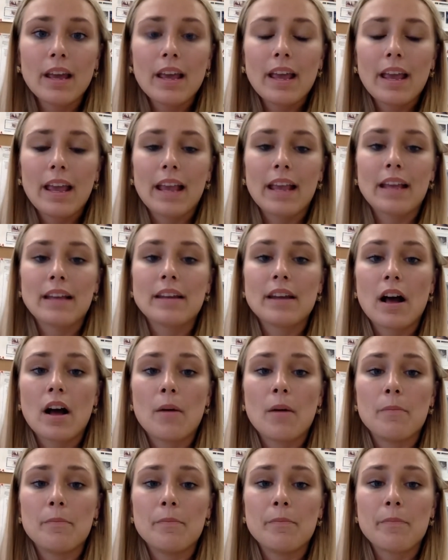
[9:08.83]
and
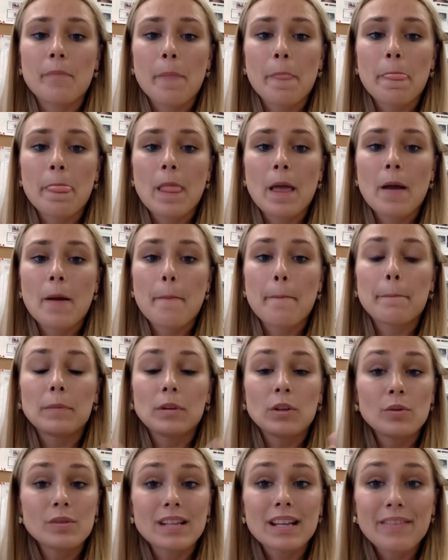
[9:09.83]

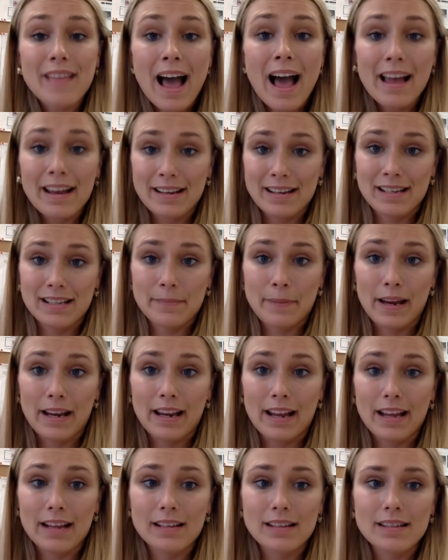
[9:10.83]
using that in his
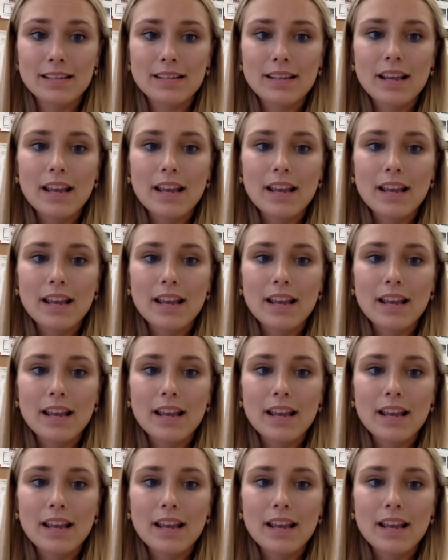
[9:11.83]
paintings.